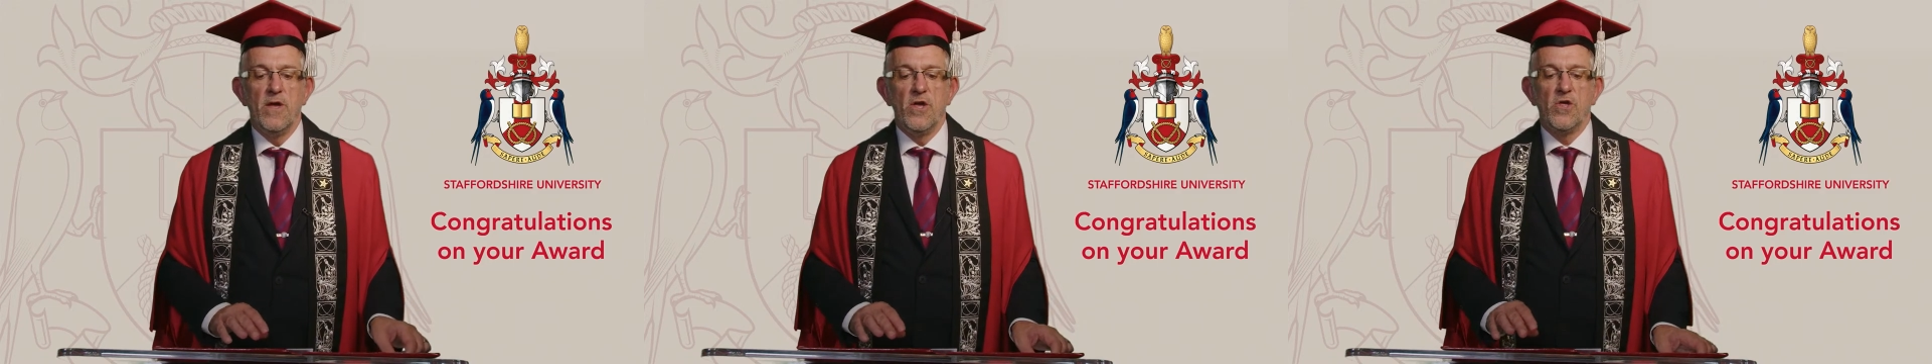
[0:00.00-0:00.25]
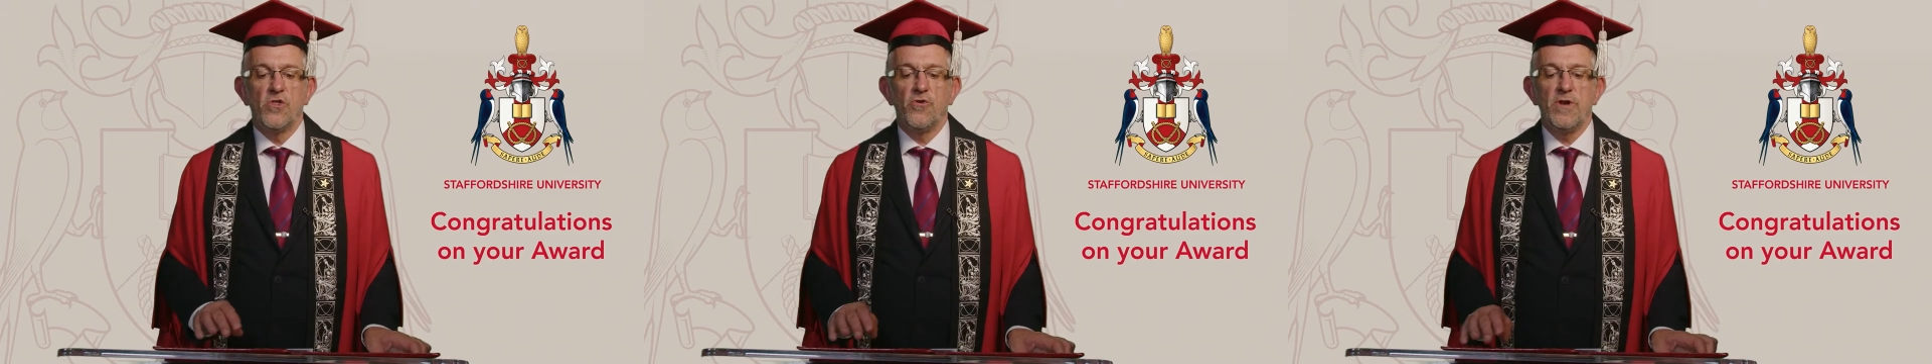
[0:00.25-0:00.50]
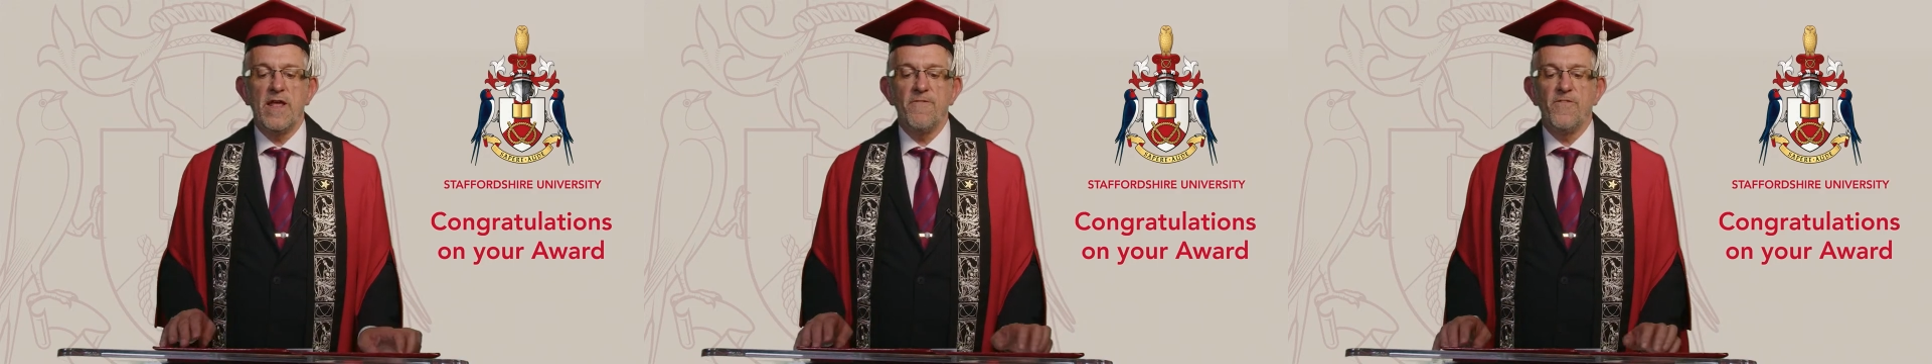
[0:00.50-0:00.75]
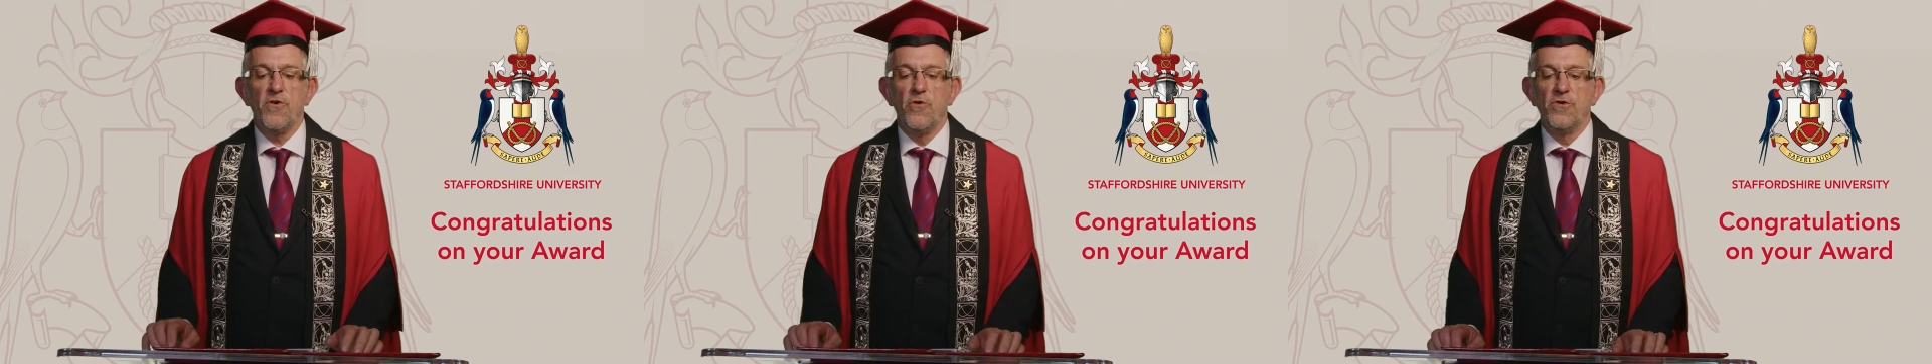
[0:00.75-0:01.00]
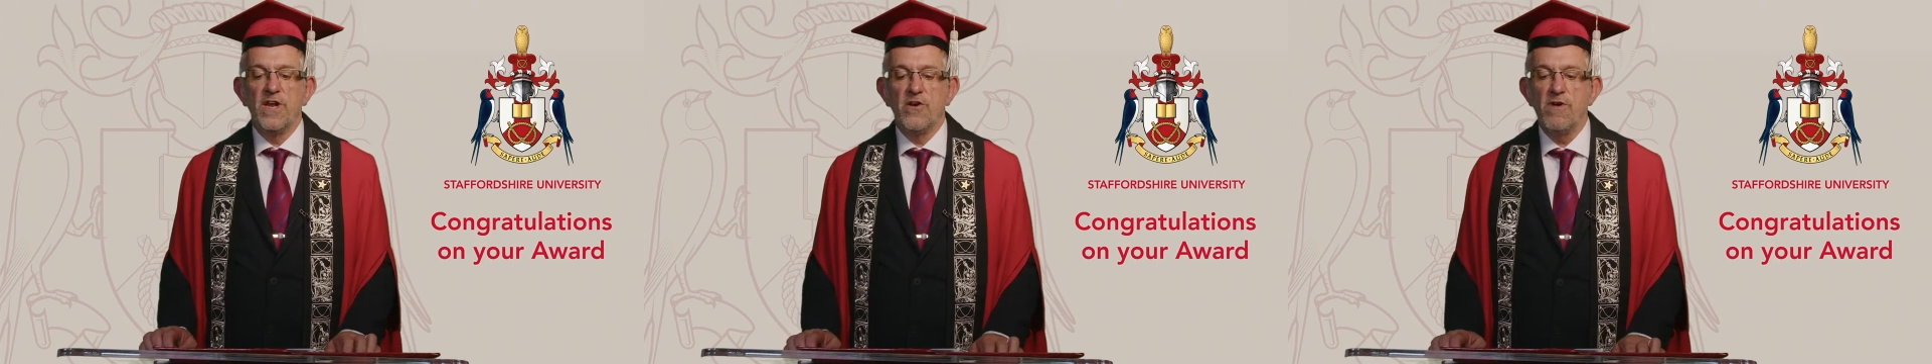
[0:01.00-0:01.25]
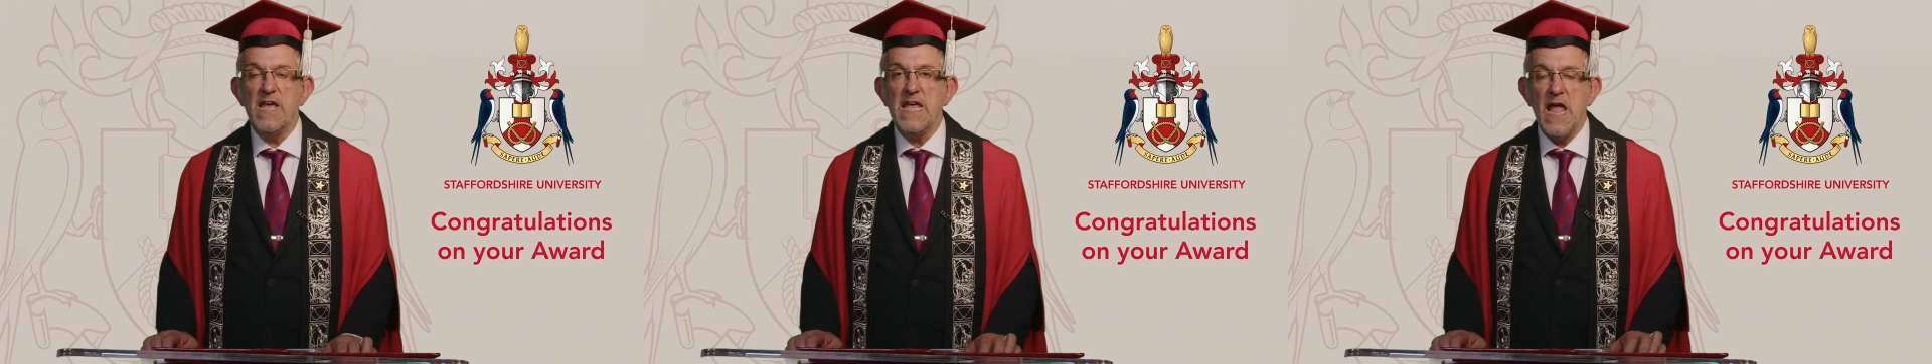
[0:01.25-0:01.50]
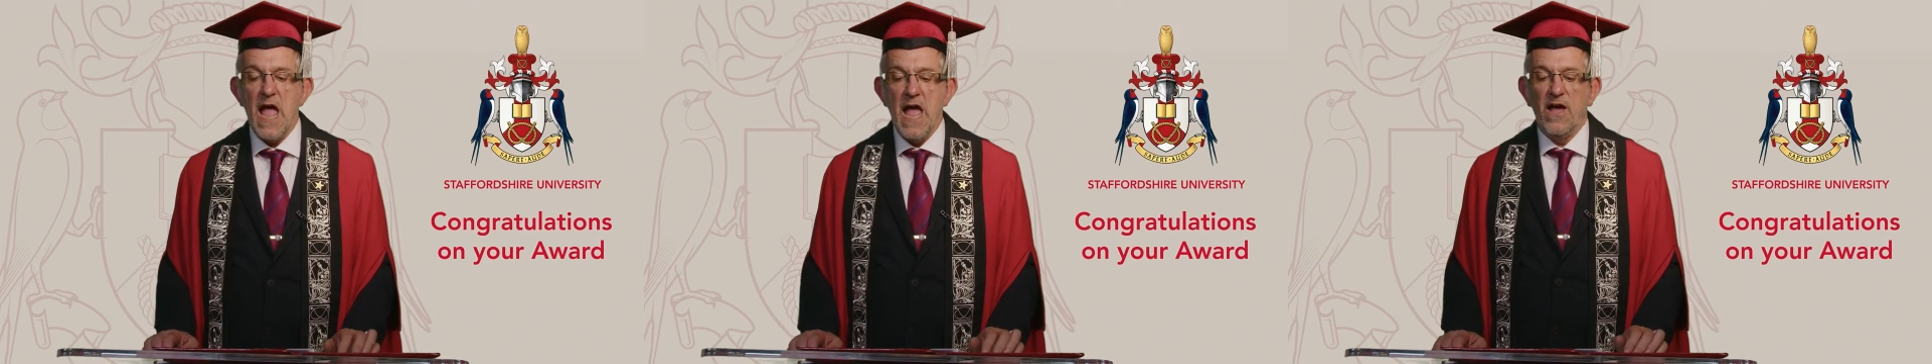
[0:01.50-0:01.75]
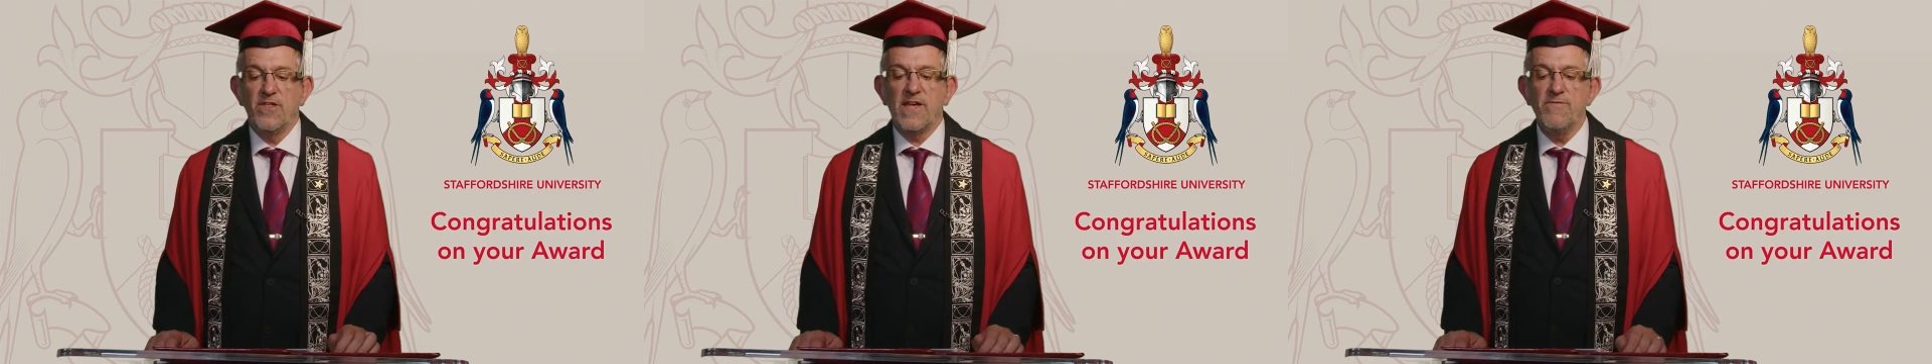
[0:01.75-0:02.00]
Studying for your degree
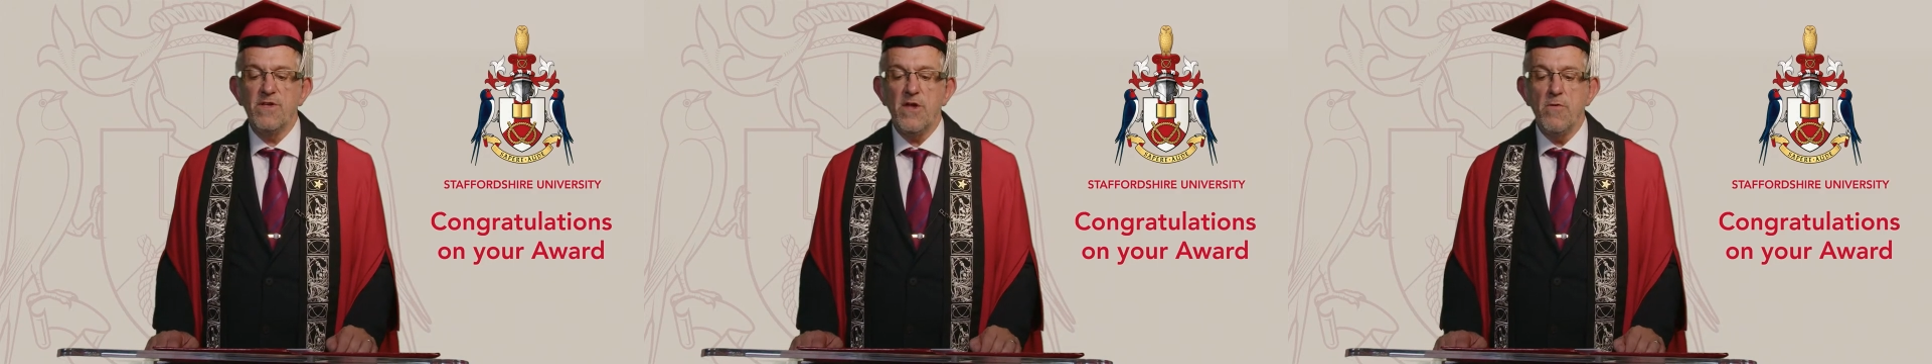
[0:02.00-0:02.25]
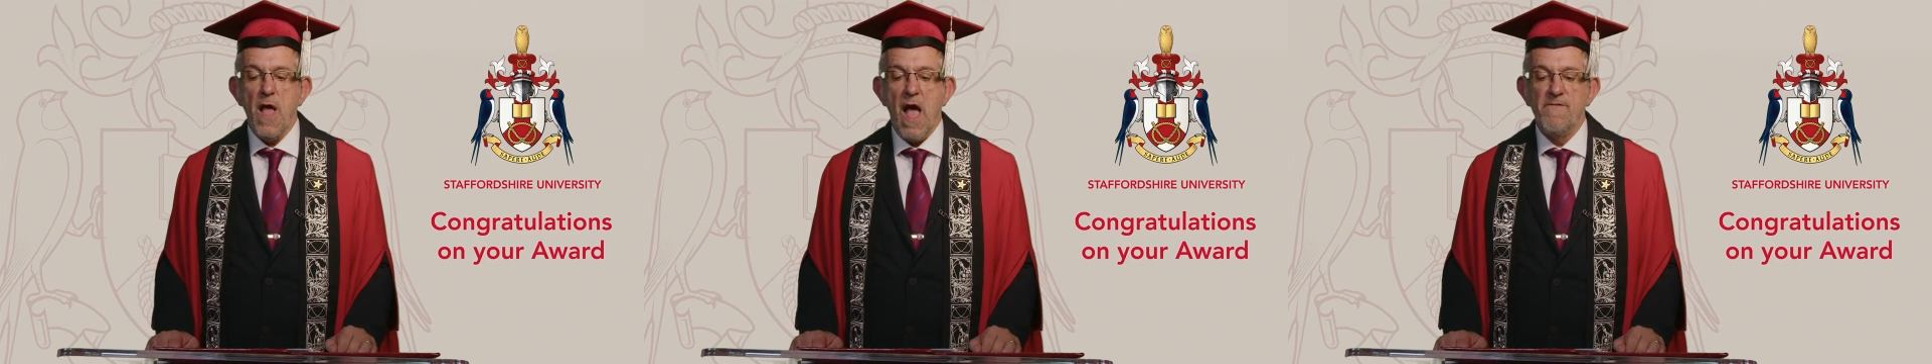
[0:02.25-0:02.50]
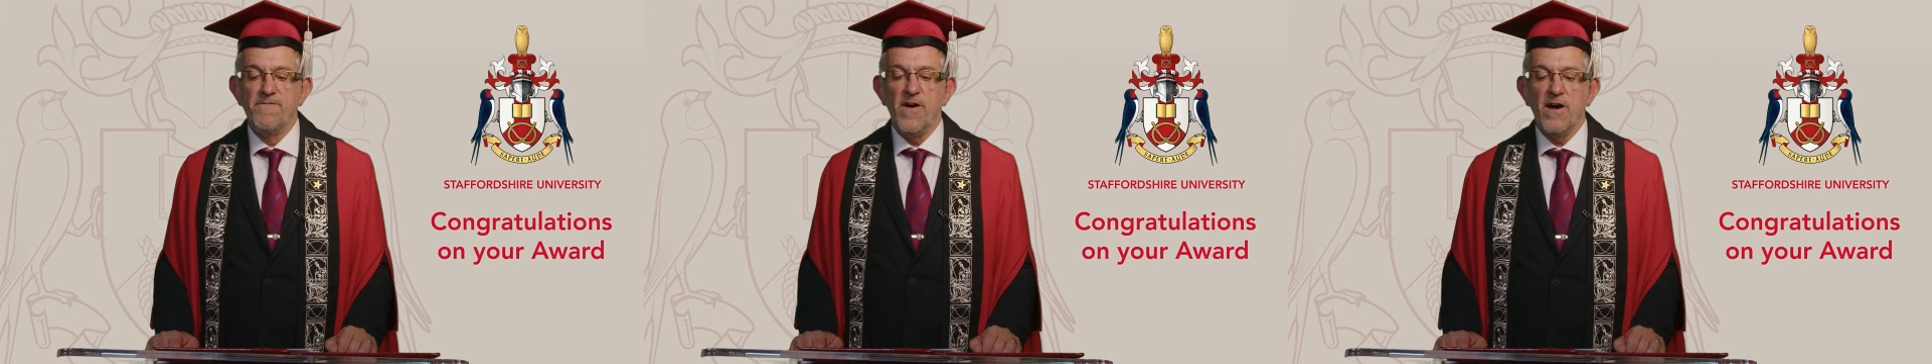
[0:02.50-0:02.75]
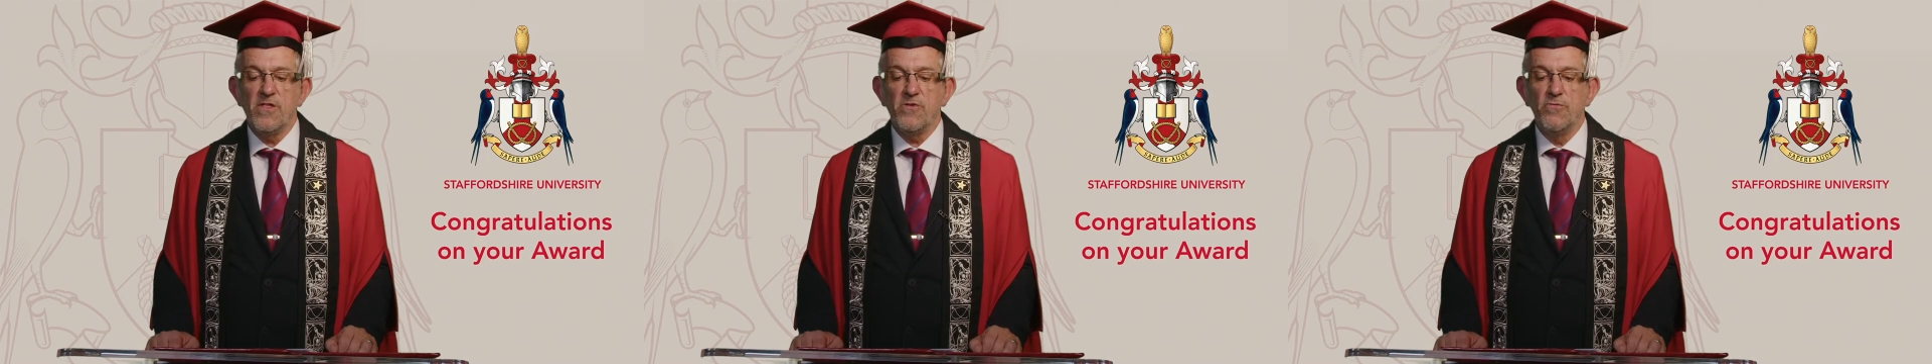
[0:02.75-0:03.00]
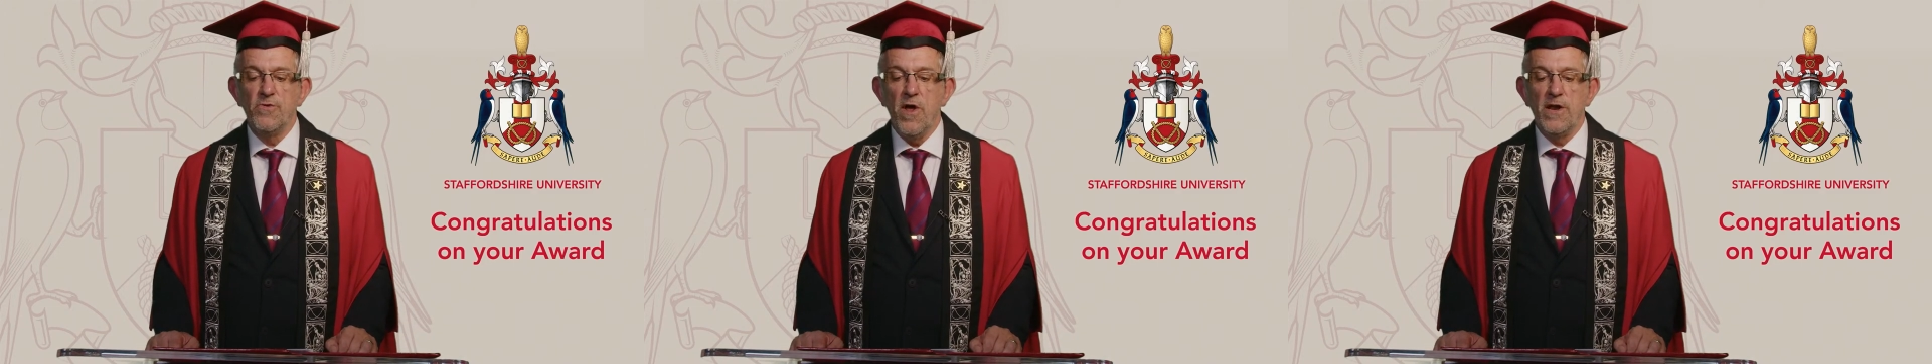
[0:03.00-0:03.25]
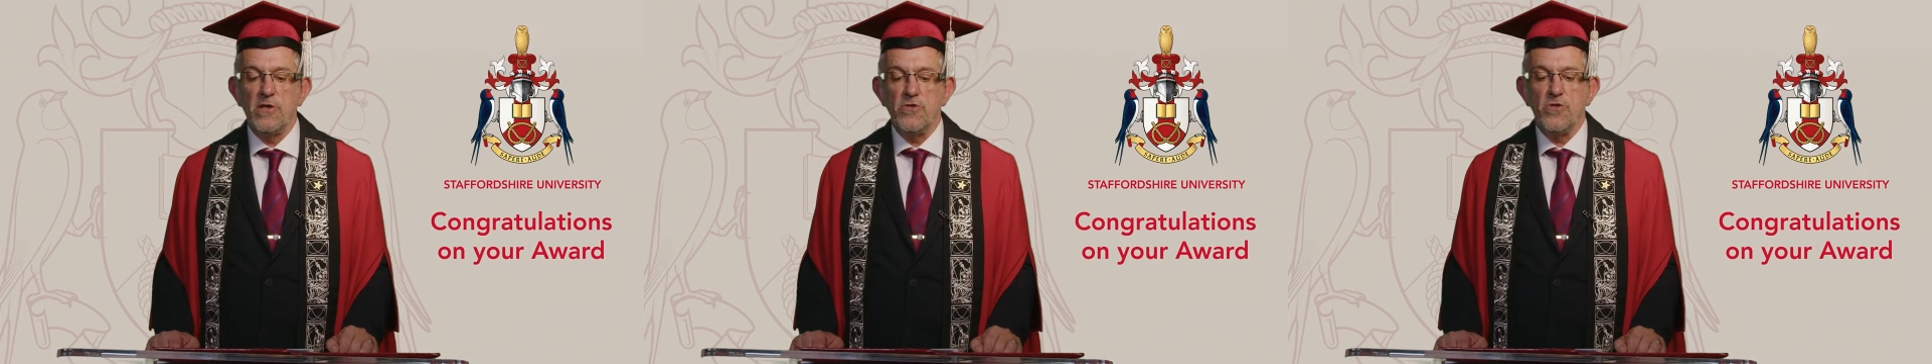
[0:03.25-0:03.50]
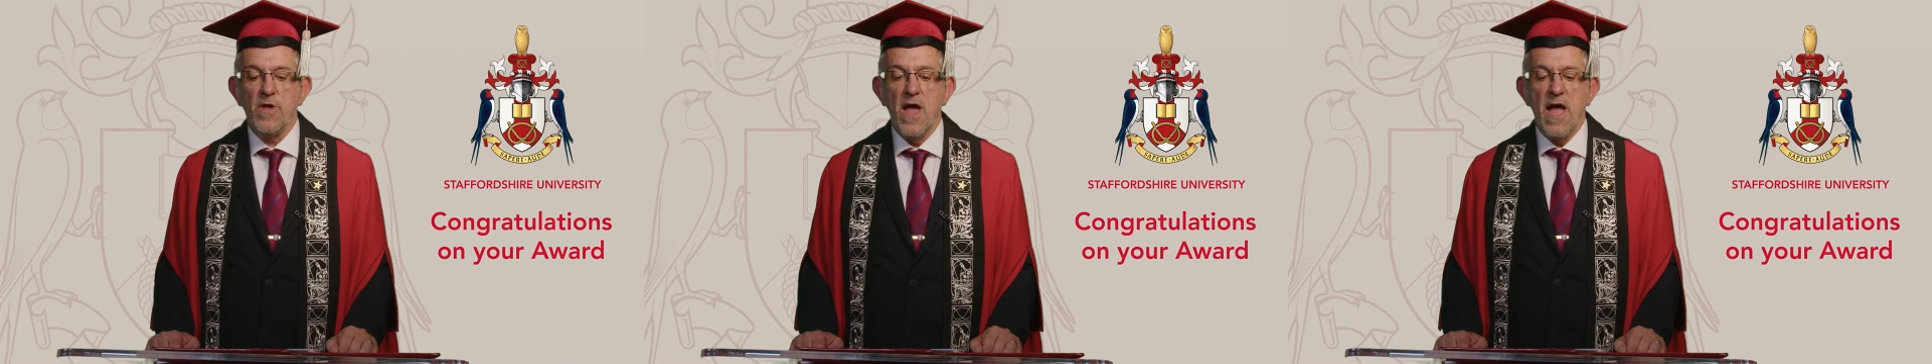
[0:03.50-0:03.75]
has given you vital knowledge